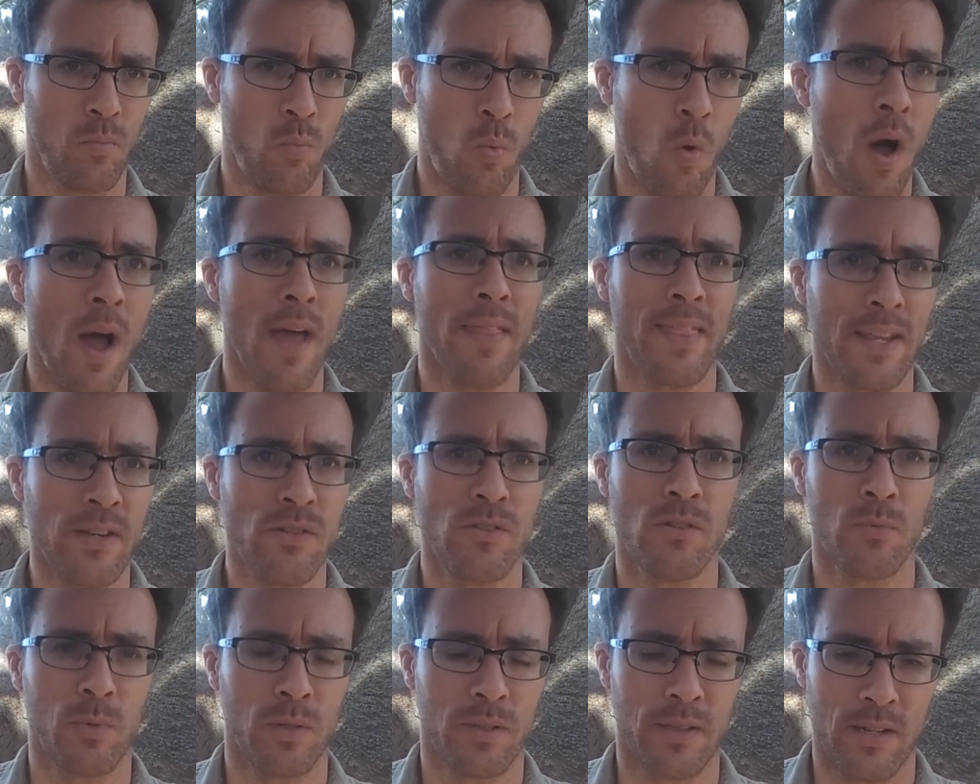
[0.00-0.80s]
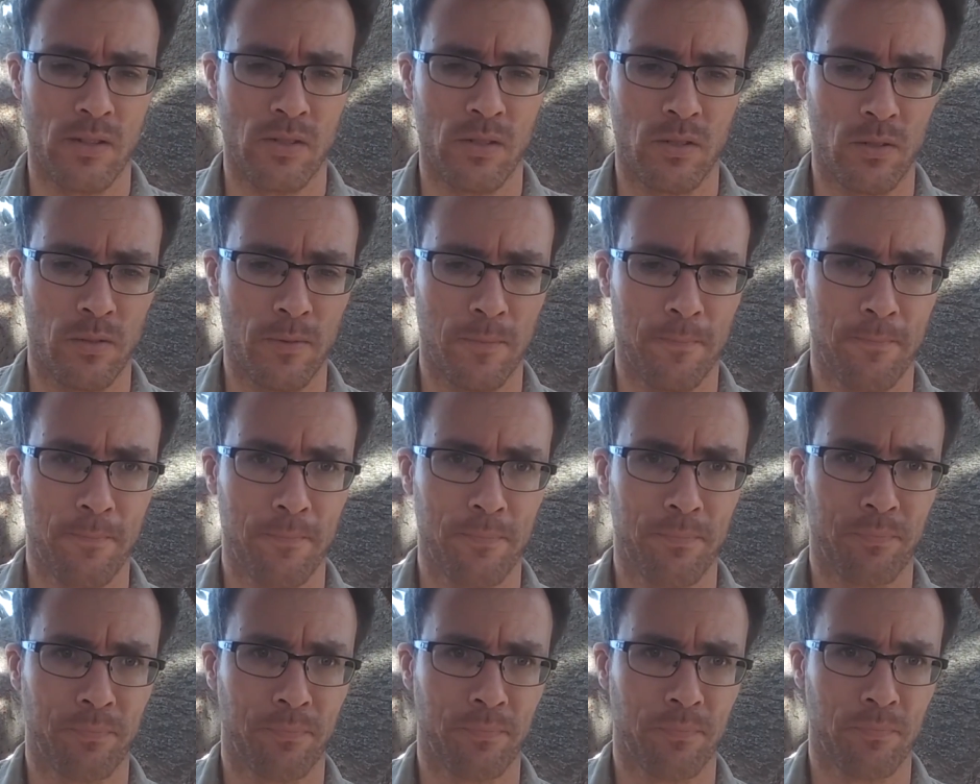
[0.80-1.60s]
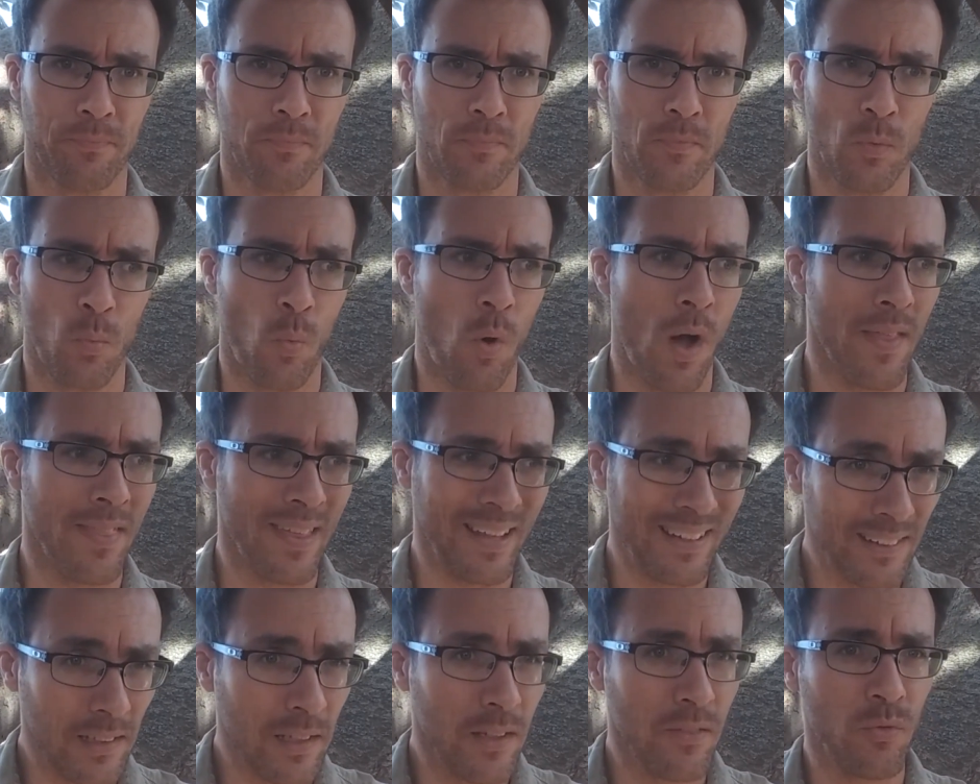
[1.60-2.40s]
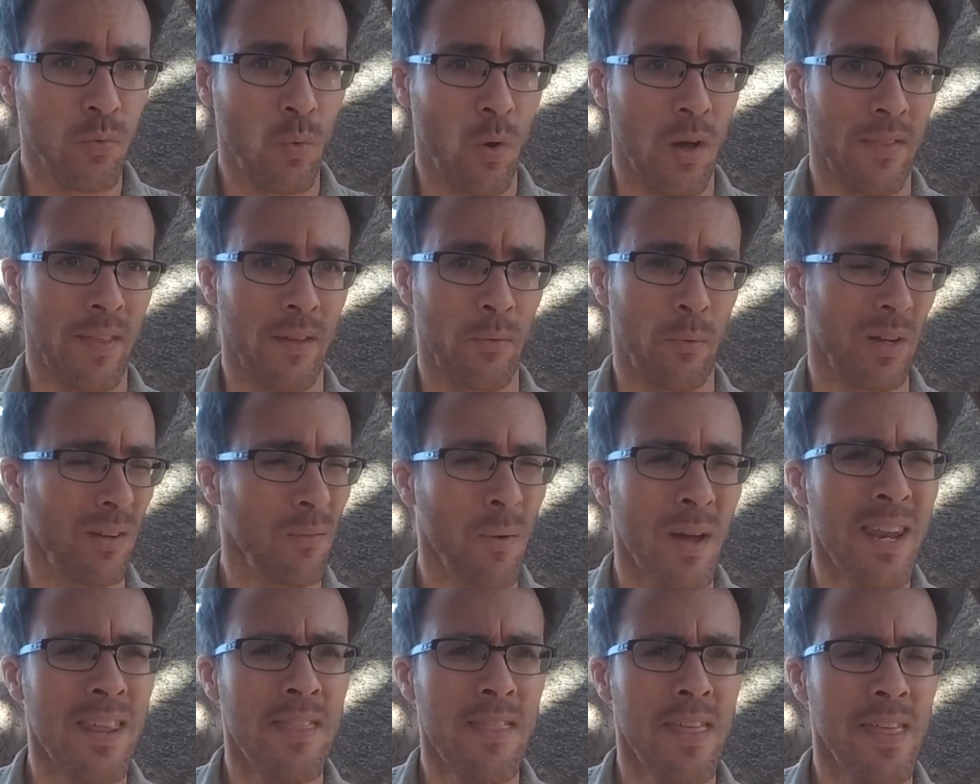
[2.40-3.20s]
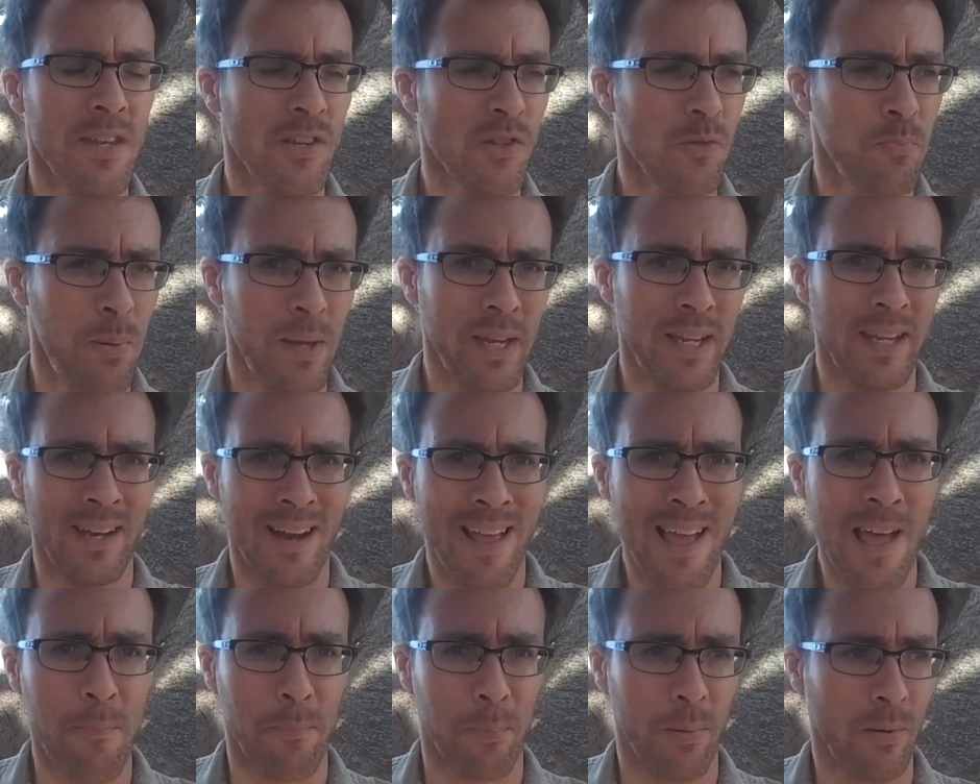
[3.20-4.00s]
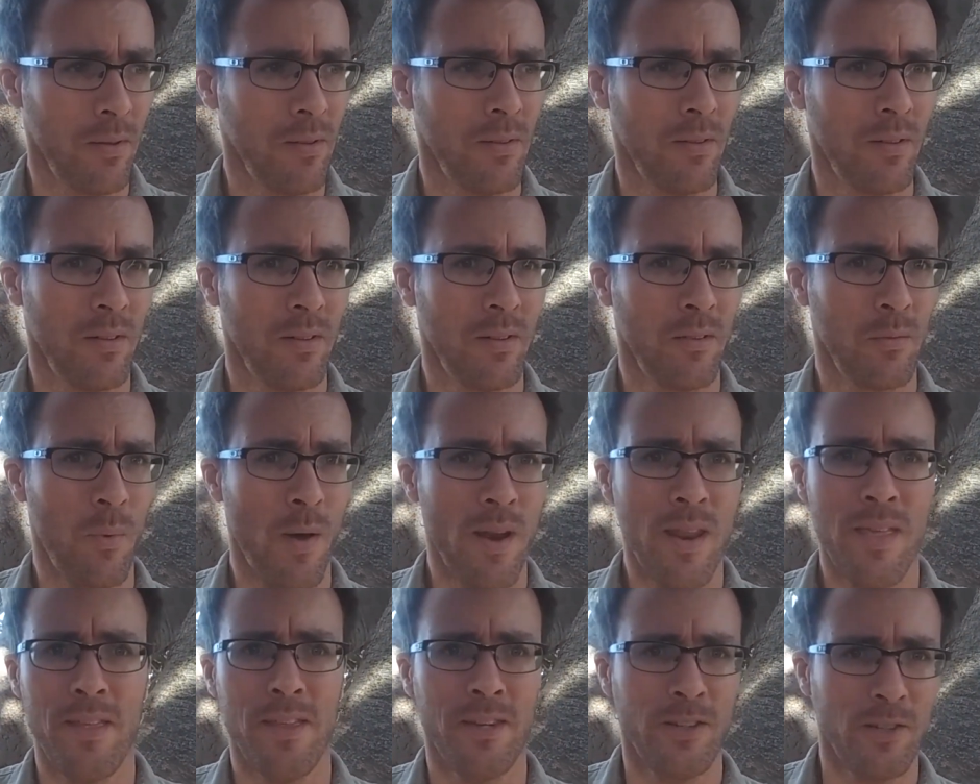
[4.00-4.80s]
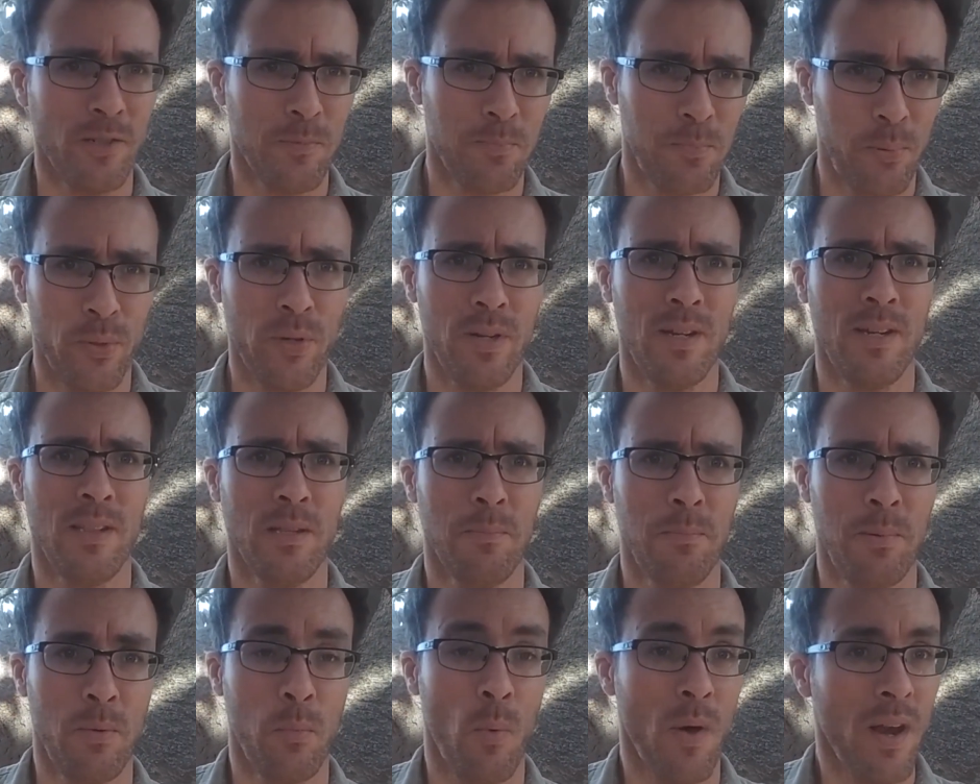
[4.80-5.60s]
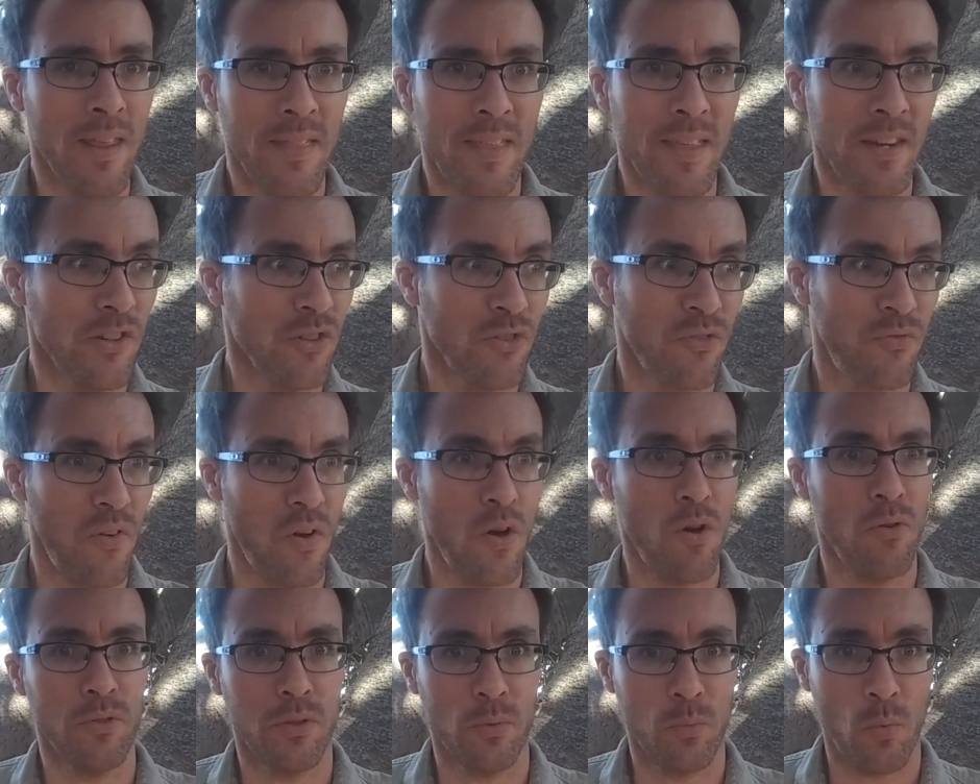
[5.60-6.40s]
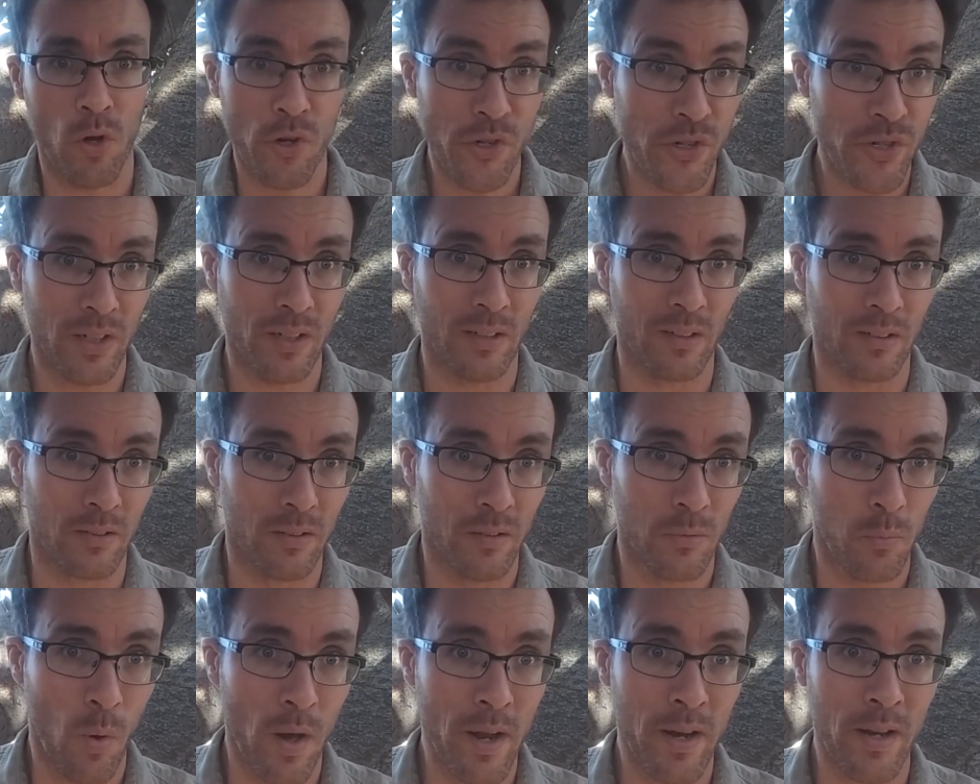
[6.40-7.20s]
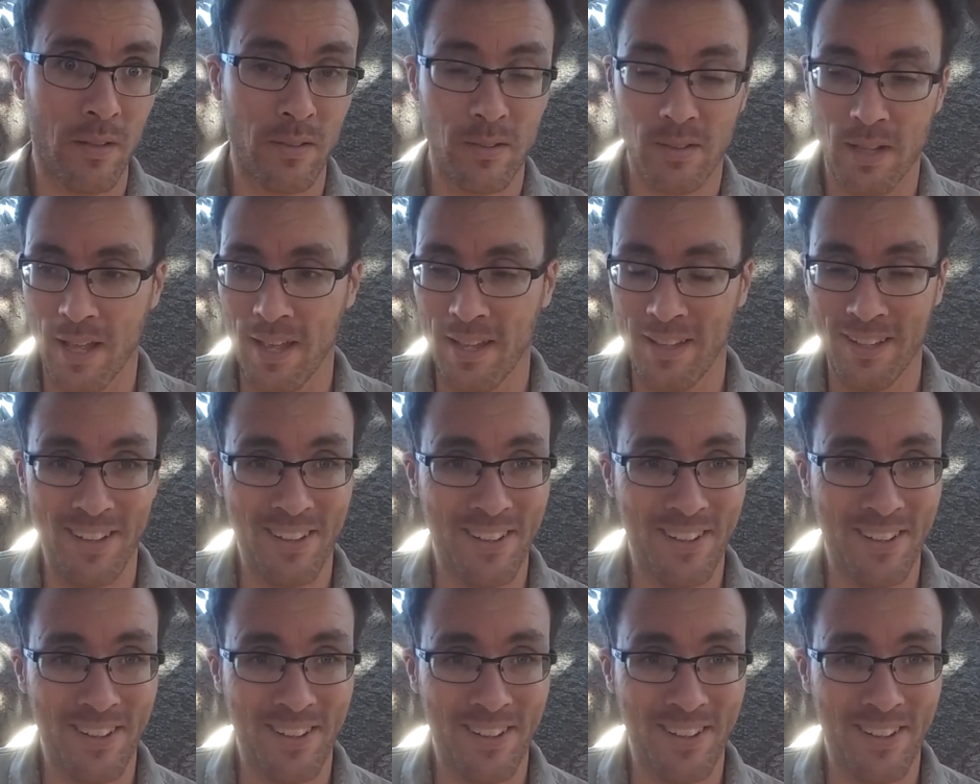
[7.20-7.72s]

why they do what they do, why they live, why they work, why don't they just pick it up? Why don't they just put it in the bin? Why don't they just fold the washing? Why don't...